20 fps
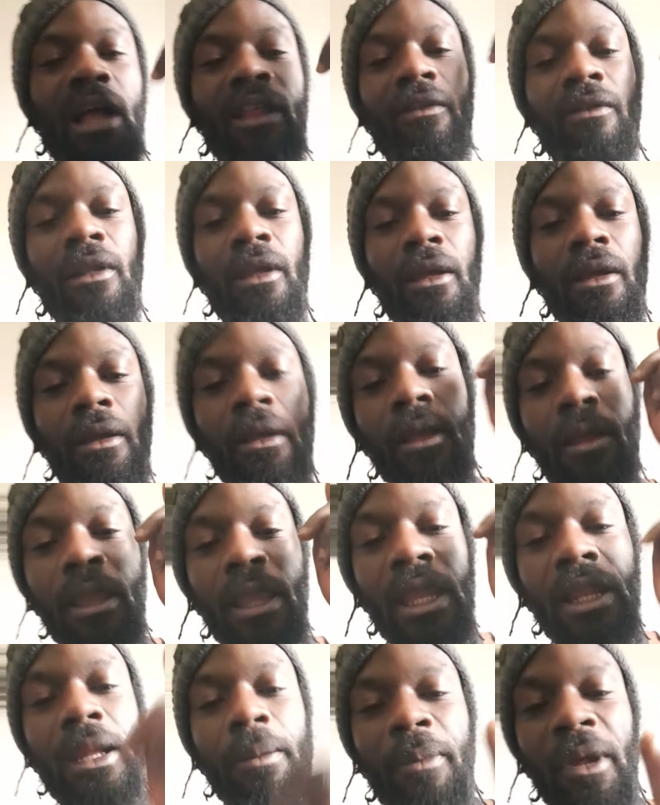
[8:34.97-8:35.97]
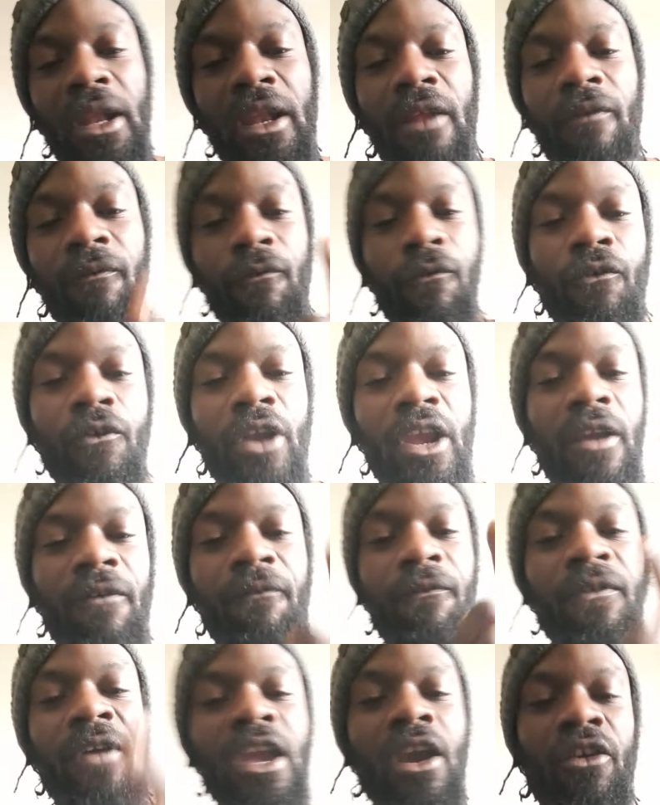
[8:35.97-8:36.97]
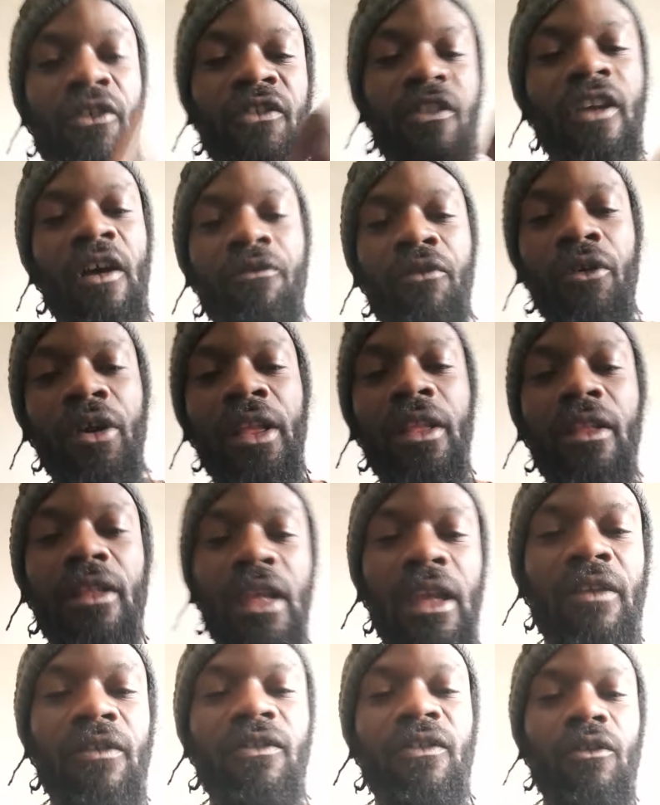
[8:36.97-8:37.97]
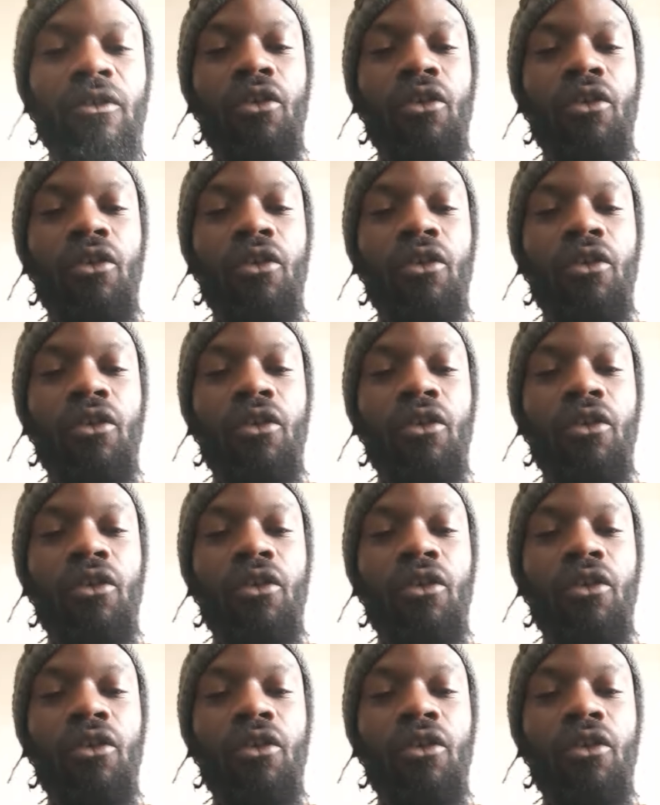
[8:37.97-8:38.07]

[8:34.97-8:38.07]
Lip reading: and independent, free, fair sovereignties